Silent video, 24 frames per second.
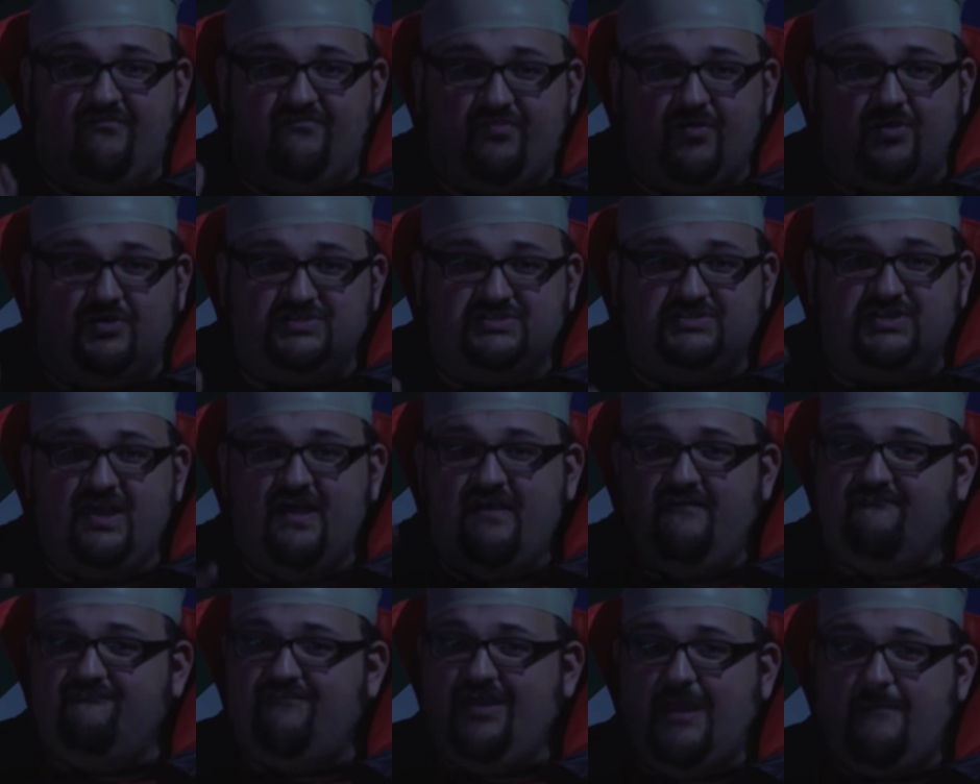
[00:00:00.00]
First,
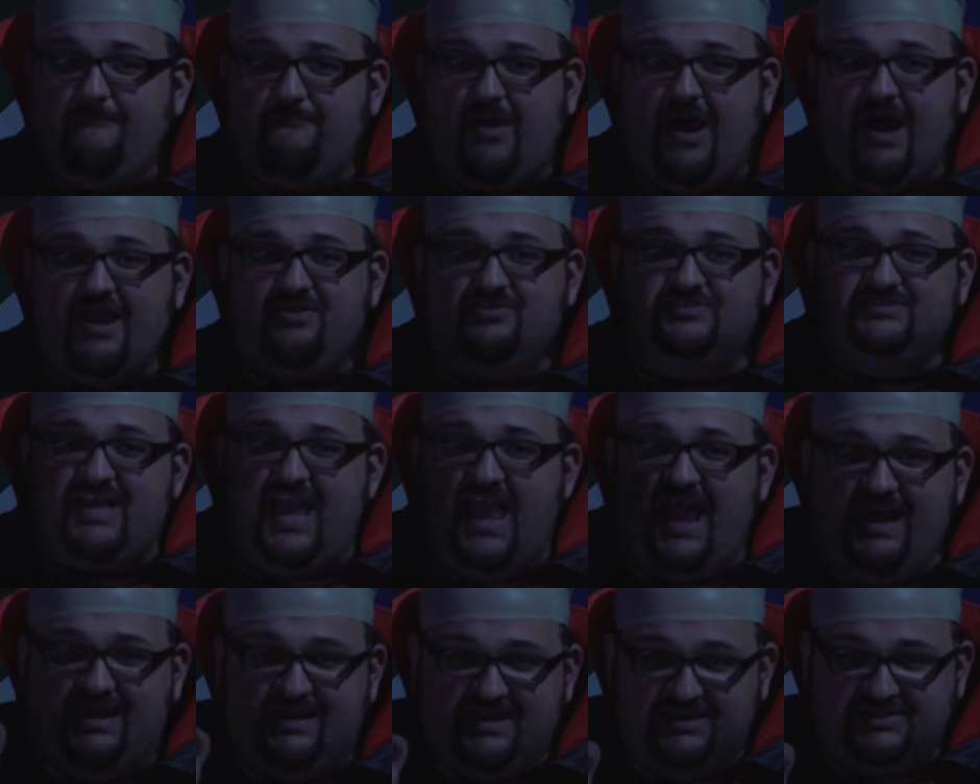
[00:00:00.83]
vampires
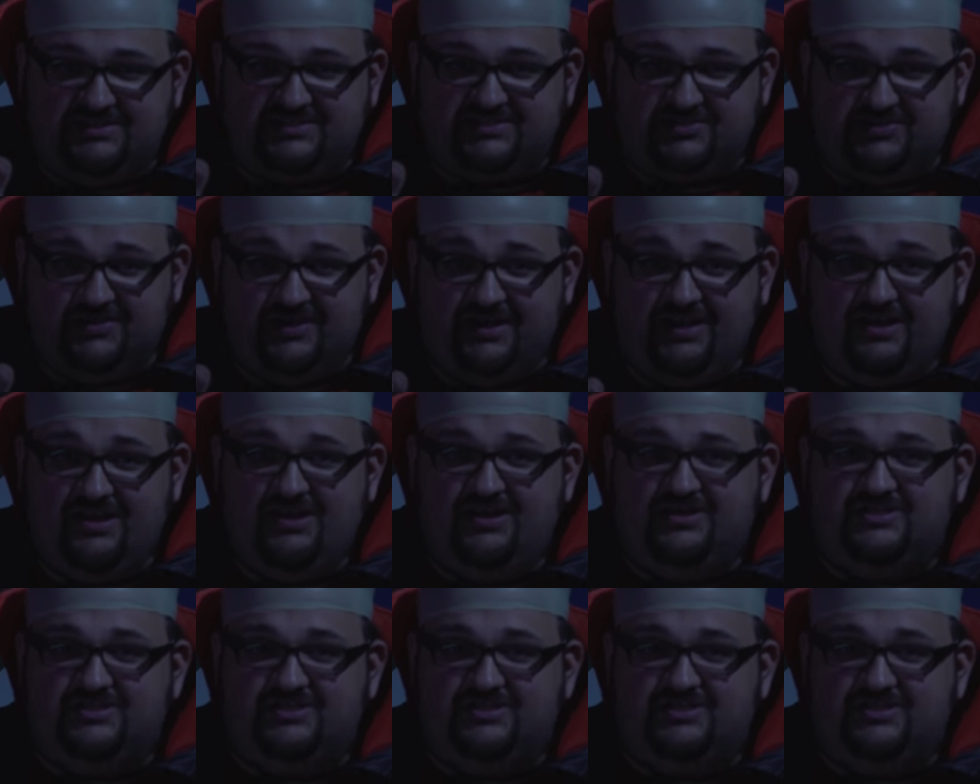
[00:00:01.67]
hate history.